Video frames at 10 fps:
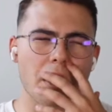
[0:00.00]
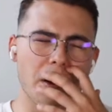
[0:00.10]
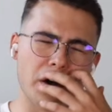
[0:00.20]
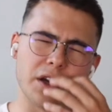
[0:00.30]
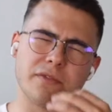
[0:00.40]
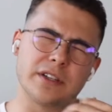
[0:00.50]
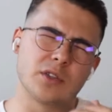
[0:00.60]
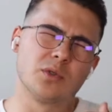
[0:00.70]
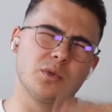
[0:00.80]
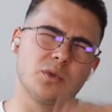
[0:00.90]
oh, if I
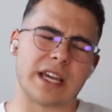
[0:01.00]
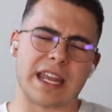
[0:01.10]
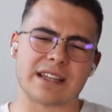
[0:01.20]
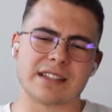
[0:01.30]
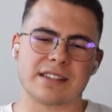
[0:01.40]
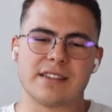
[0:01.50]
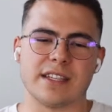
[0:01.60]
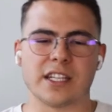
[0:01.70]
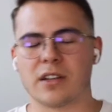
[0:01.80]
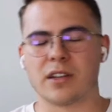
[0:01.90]
don't do 10x this
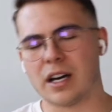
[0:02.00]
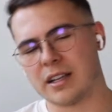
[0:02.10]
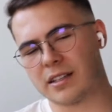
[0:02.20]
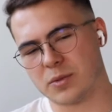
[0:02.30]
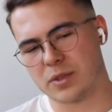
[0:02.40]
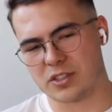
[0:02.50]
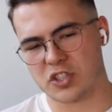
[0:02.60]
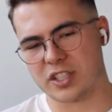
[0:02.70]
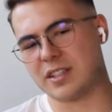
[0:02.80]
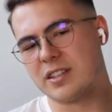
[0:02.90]
year, this was a
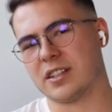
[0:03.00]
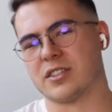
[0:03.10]
shitty year,